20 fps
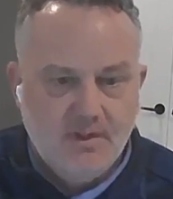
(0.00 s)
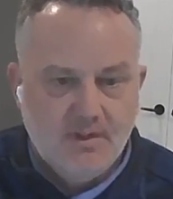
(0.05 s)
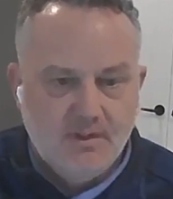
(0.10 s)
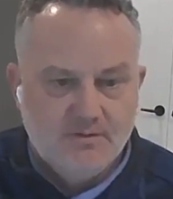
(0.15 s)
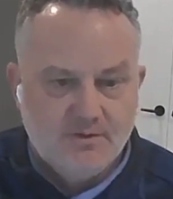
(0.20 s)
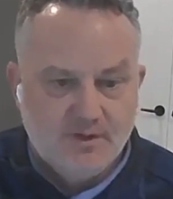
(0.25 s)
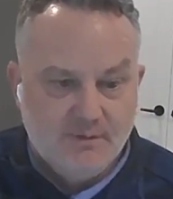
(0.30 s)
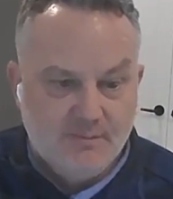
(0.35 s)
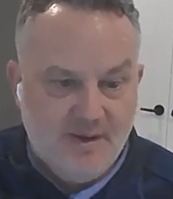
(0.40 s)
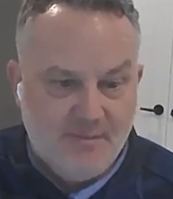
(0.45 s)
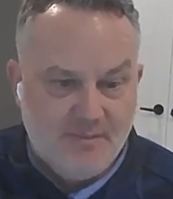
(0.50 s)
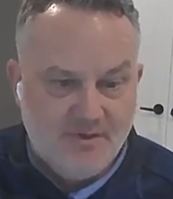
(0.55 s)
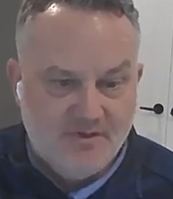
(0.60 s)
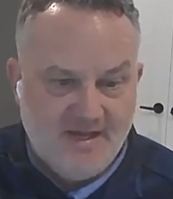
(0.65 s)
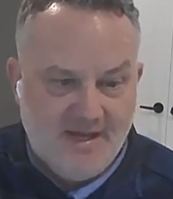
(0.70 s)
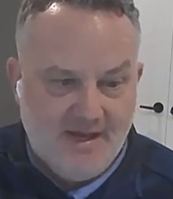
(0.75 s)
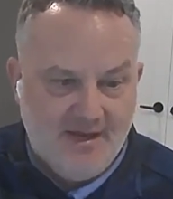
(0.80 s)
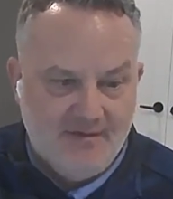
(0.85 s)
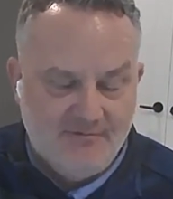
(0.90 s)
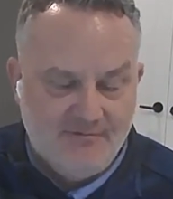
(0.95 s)
So the members
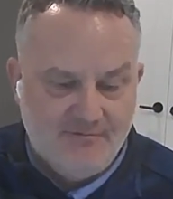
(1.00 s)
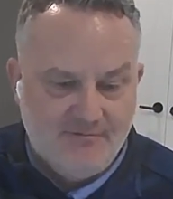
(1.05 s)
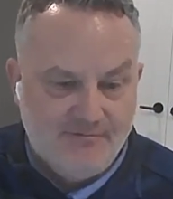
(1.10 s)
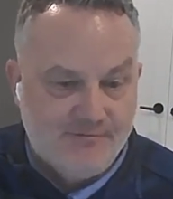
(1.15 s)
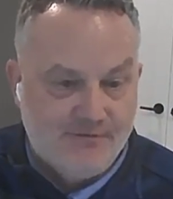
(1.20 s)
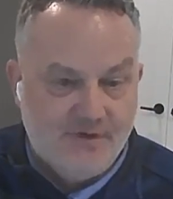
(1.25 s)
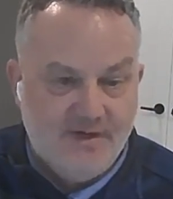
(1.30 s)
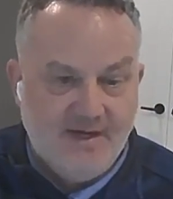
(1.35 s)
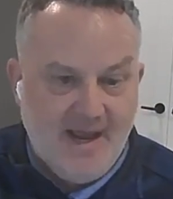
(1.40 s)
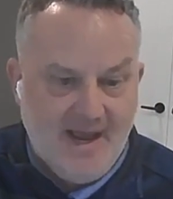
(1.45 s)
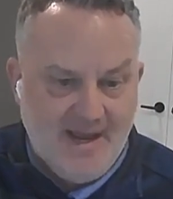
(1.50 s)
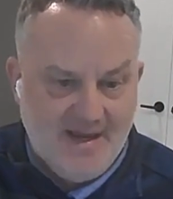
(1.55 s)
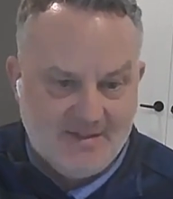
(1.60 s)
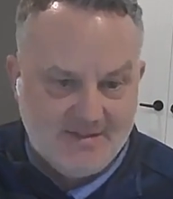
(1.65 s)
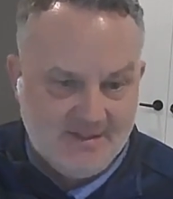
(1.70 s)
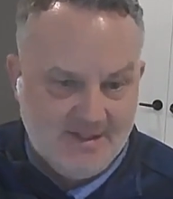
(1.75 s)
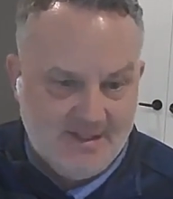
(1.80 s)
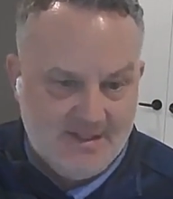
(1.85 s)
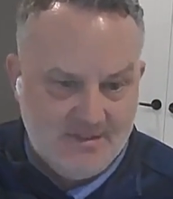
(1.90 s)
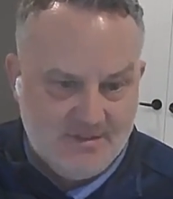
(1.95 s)
have free
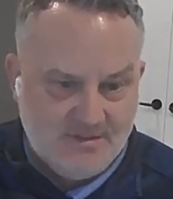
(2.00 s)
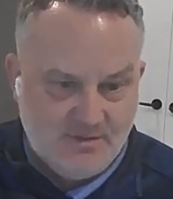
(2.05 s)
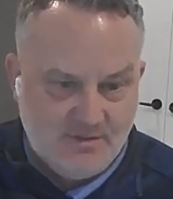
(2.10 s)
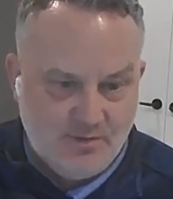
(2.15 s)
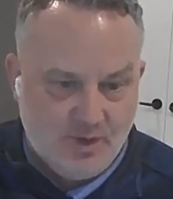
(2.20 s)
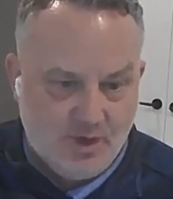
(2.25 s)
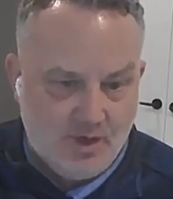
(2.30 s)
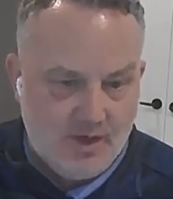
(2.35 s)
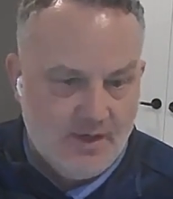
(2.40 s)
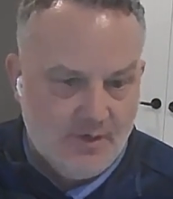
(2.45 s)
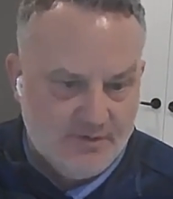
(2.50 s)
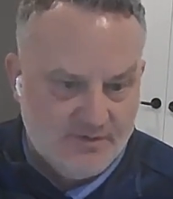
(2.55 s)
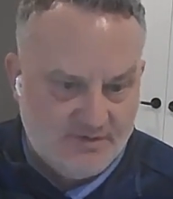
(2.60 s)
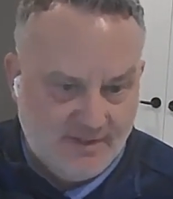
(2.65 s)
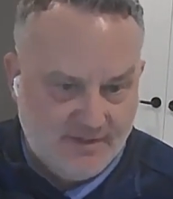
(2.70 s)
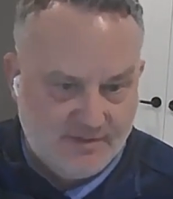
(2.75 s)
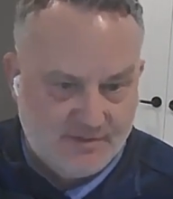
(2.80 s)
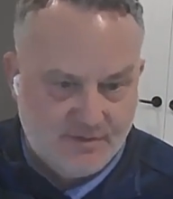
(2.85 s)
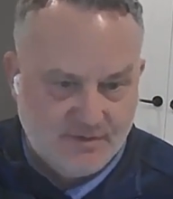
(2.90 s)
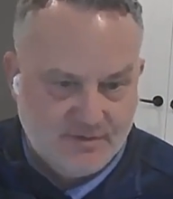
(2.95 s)
access to our health
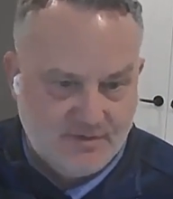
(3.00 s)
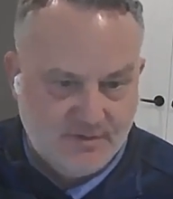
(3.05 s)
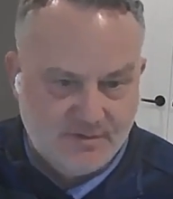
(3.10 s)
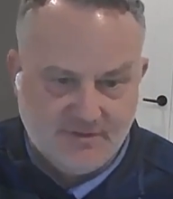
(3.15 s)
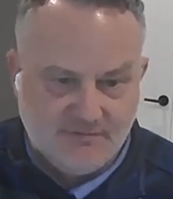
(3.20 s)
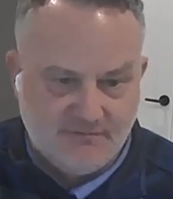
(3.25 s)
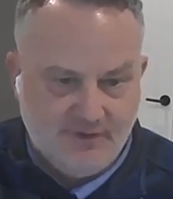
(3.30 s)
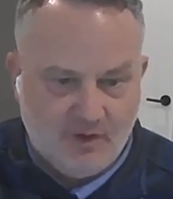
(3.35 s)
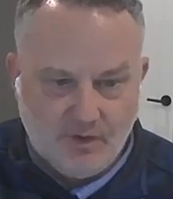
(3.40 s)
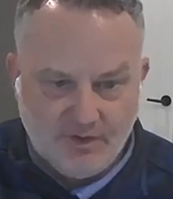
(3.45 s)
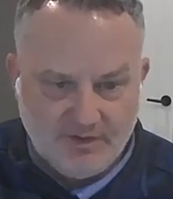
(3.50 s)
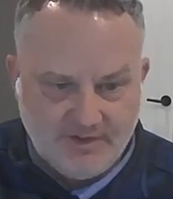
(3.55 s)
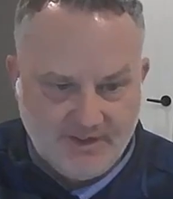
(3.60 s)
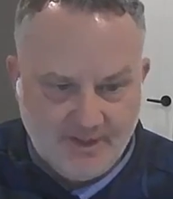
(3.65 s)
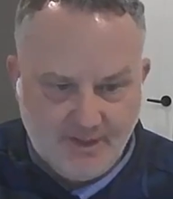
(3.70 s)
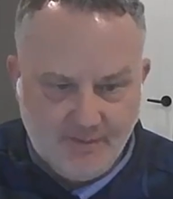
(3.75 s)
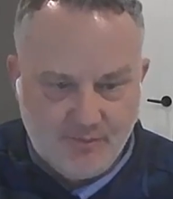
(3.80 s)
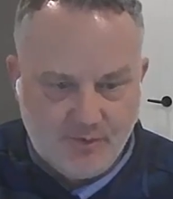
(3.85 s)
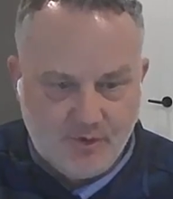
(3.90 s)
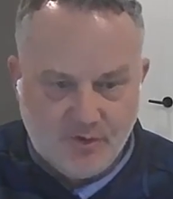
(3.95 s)
centers. It's a
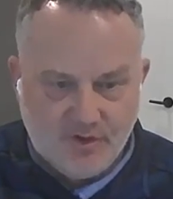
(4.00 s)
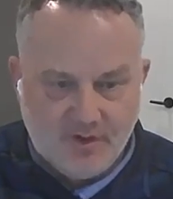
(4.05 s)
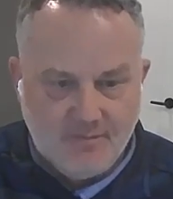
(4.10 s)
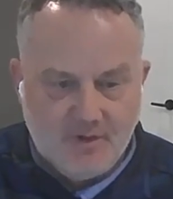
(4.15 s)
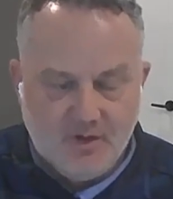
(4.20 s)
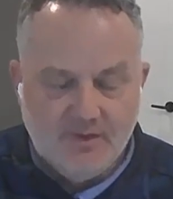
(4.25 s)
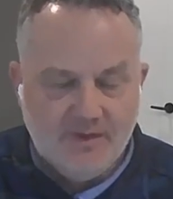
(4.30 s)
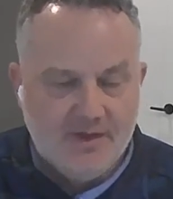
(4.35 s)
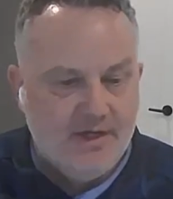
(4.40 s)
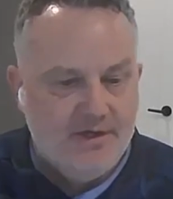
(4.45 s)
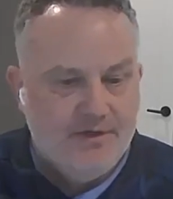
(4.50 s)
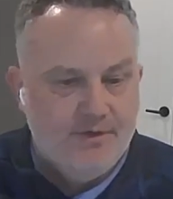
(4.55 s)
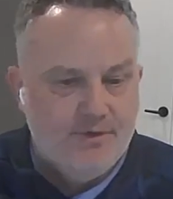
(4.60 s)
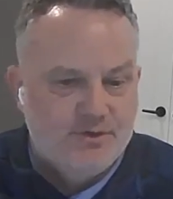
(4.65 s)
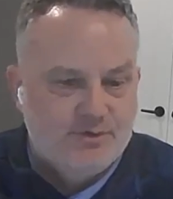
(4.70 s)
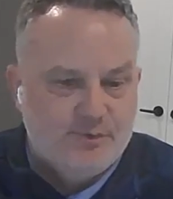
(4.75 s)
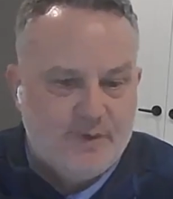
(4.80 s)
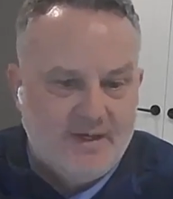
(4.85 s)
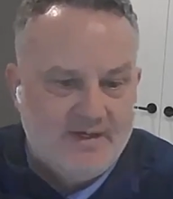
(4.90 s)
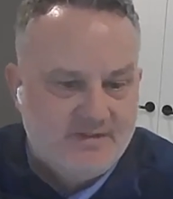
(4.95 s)
voluntary program. All they got to do
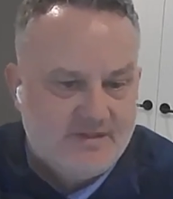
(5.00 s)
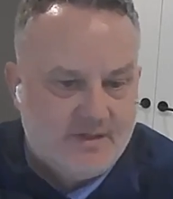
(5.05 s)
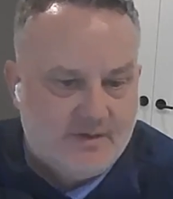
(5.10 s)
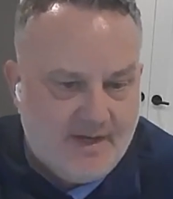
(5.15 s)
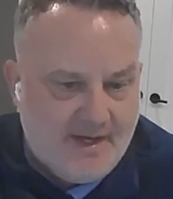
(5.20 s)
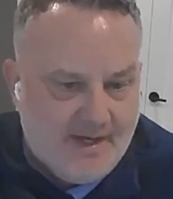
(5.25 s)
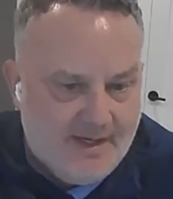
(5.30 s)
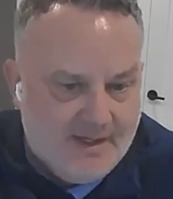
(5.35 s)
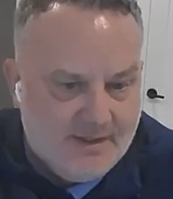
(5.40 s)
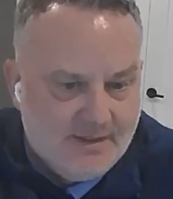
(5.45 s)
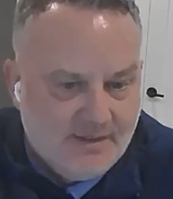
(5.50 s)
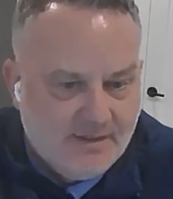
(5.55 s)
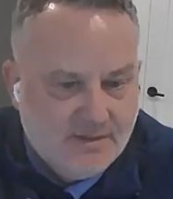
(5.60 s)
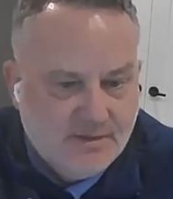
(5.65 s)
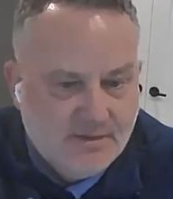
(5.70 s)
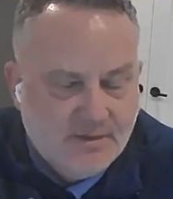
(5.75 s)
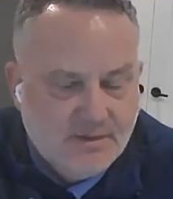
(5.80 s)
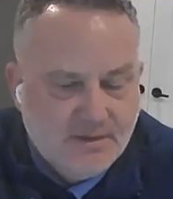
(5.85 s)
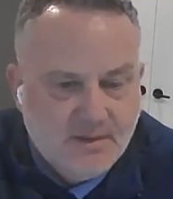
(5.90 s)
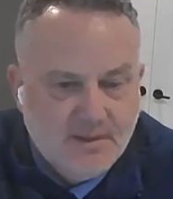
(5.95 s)
is raise their hand,
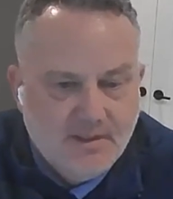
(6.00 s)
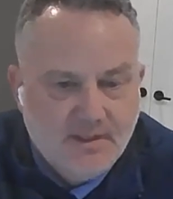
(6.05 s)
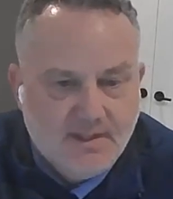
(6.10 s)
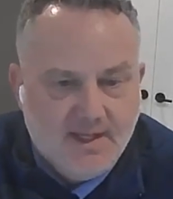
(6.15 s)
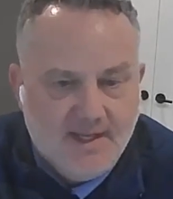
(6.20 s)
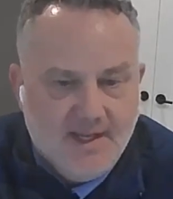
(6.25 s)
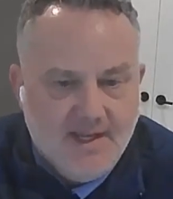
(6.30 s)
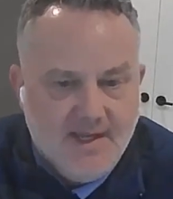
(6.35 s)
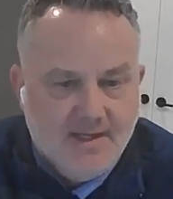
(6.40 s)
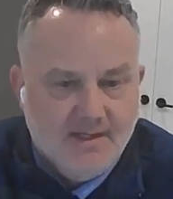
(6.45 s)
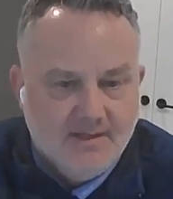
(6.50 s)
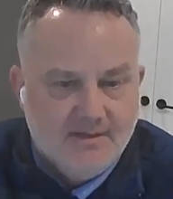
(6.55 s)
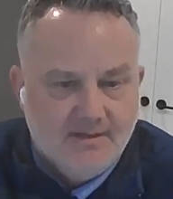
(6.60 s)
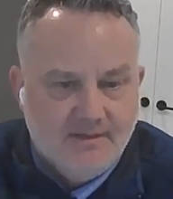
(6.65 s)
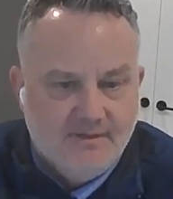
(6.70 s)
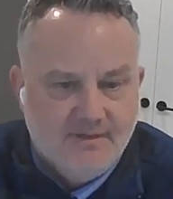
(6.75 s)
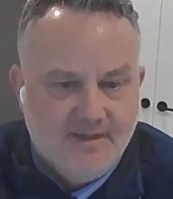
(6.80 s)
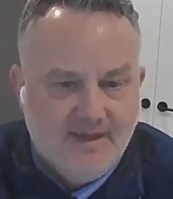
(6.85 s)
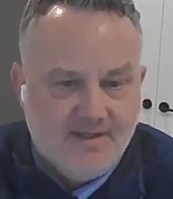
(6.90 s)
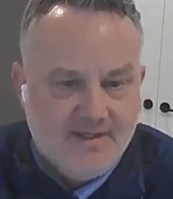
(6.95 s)

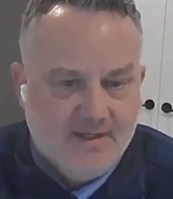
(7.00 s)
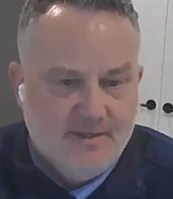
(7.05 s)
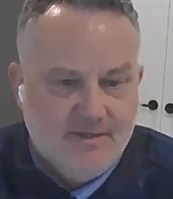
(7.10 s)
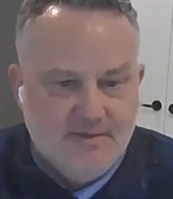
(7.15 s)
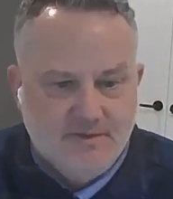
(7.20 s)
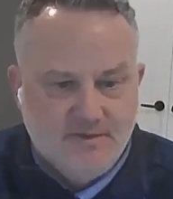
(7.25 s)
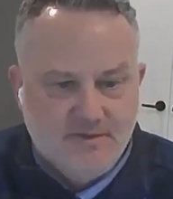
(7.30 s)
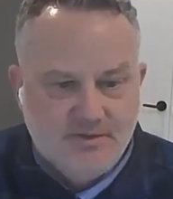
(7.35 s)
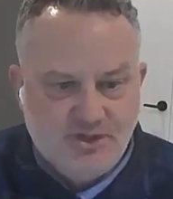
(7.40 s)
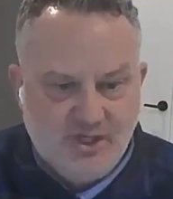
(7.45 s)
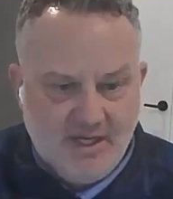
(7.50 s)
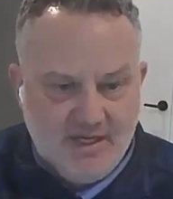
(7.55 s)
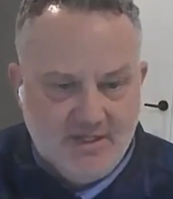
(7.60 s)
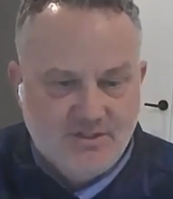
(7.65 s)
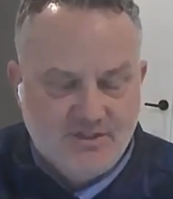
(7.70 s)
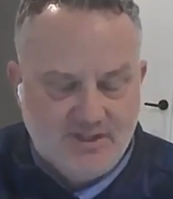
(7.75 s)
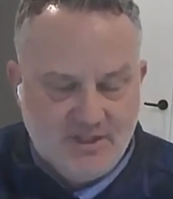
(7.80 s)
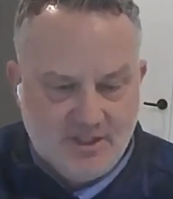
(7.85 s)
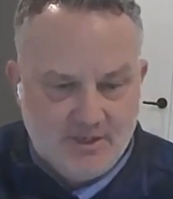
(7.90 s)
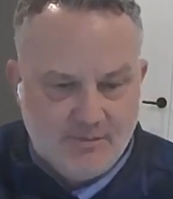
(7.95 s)
and they can
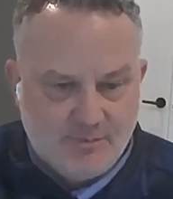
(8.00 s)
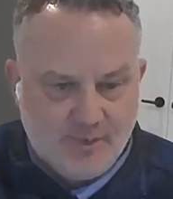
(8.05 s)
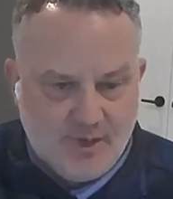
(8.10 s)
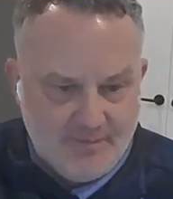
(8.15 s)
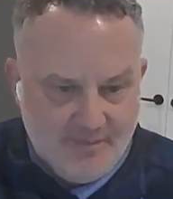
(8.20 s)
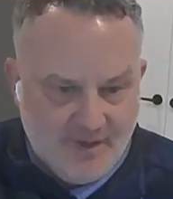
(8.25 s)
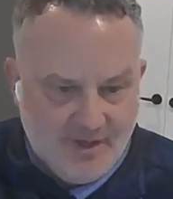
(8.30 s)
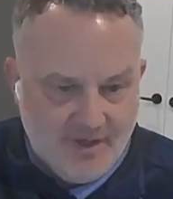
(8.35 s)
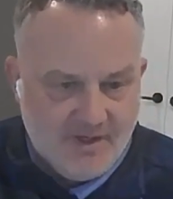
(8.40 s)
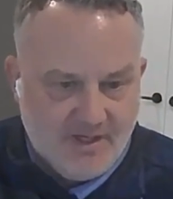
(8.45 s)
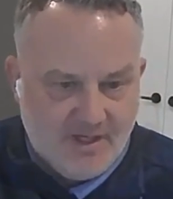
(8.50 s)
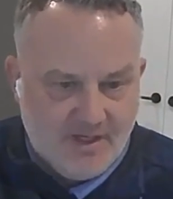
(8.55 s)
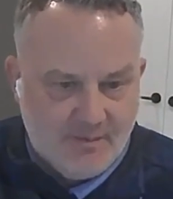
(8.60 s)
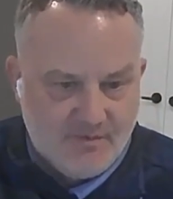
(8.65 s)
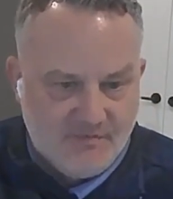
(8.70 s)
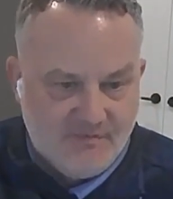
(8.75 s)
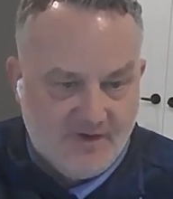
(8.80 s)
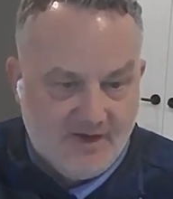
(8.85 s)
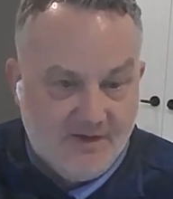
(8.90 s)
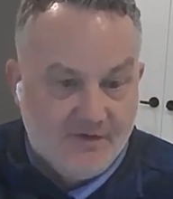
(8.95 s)
change their primary care
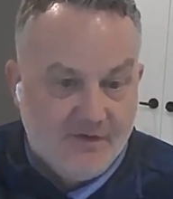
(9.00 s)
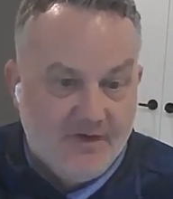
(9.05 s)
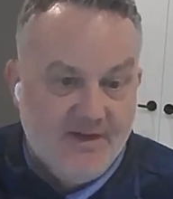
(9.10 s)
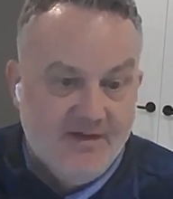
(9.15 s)
provider